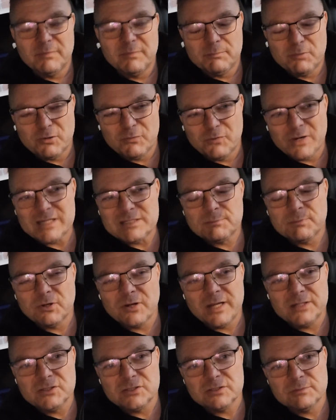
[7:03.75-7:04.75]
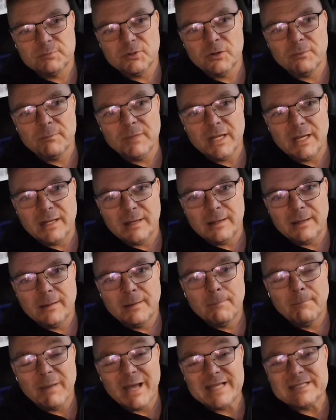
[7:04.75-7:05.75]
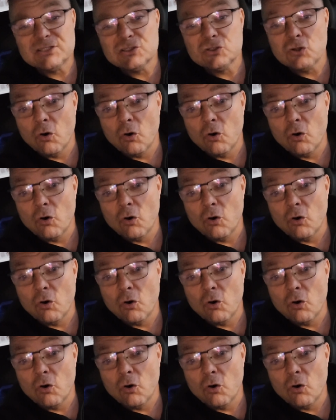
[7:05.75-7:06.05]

per respirations per minute by